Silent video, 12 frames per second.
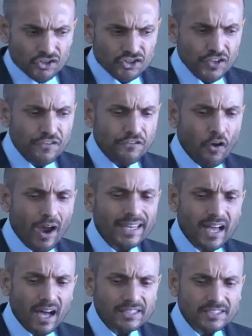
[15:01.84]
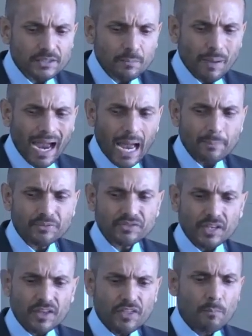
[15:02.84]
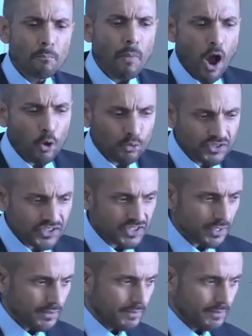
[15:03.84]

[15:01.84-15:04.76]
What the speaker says: define us perhaps the most